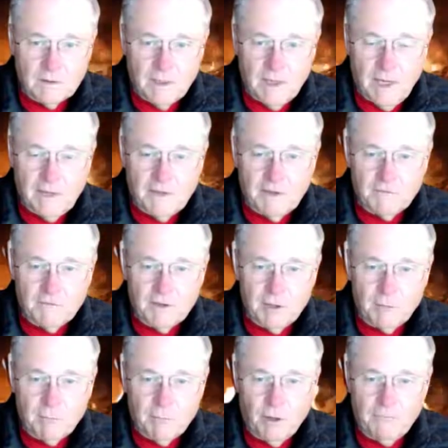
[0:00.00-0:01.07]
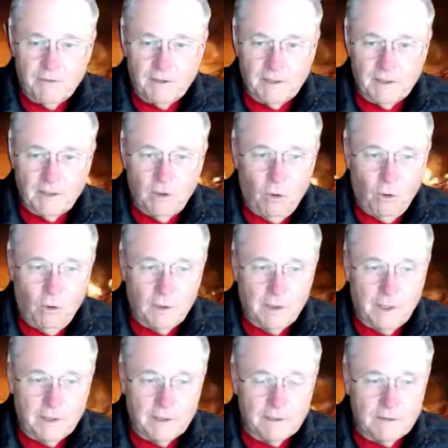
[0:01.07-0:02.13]
And if they're perfectly
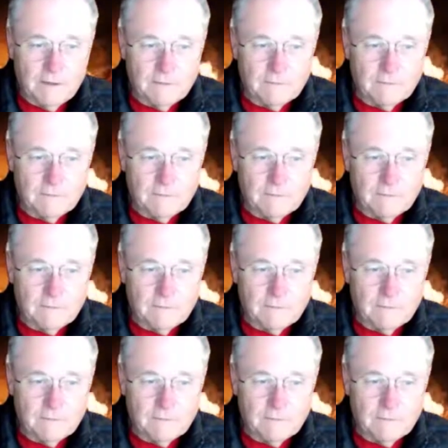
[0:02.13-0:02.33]
correlated,